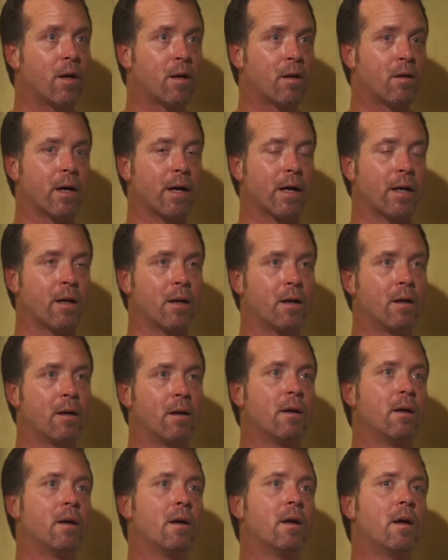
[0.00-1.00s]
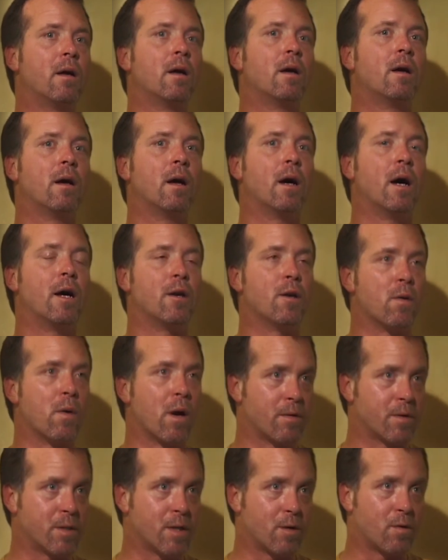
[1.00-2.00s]
Click. I knew I
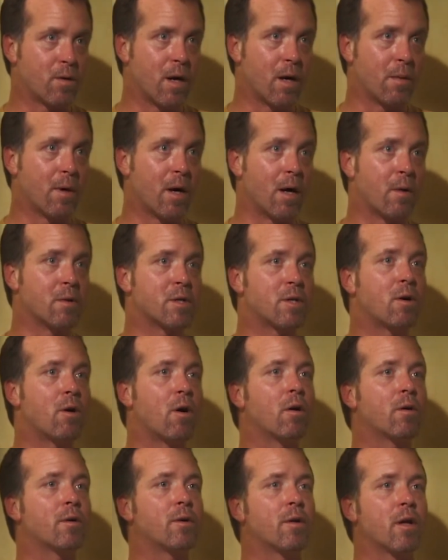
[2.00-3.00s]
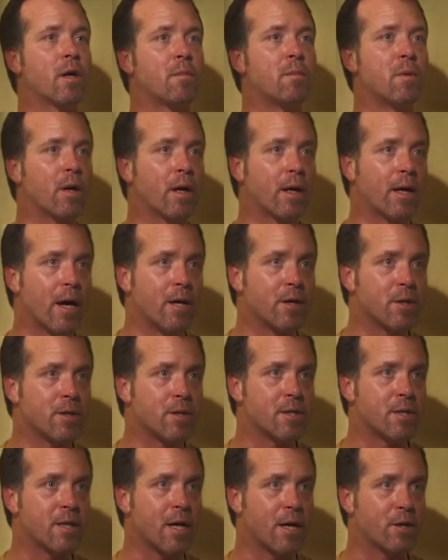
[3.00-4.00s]
was in trouble. I was called to the communications
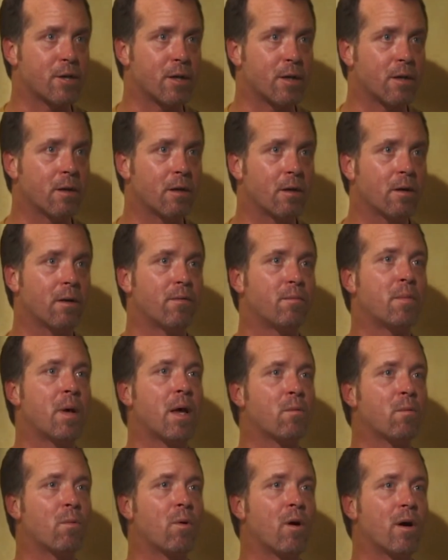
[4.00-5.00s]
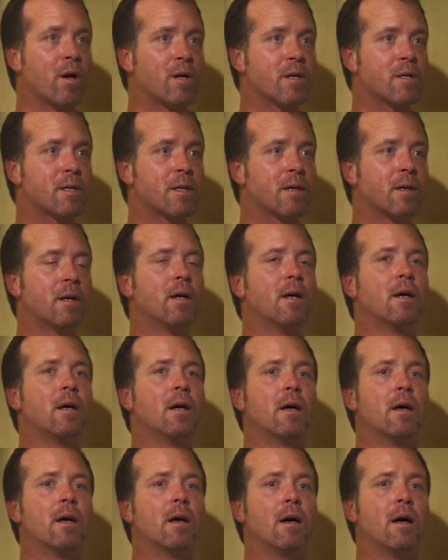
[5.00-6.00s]
section of Bentwaters.
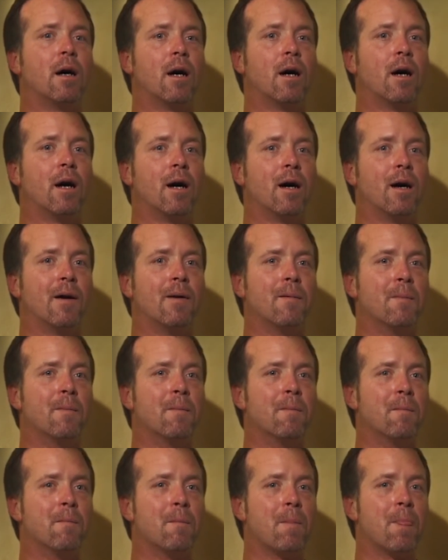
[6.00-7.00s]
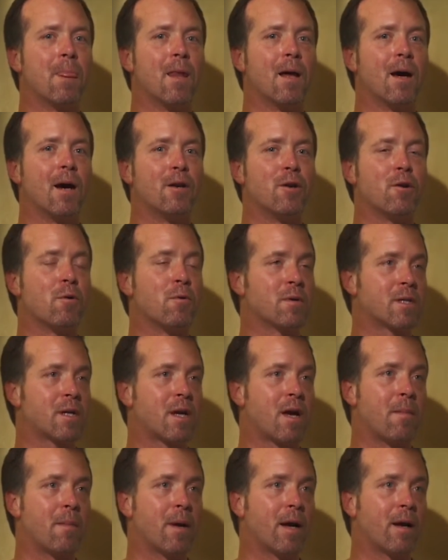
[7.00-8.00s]
Uh, I knew it was
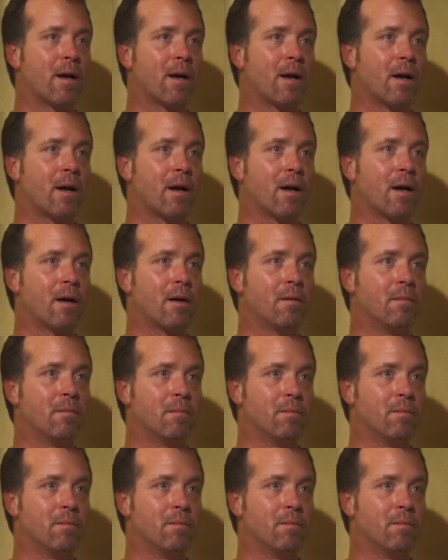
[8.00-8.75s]
coming. Uh,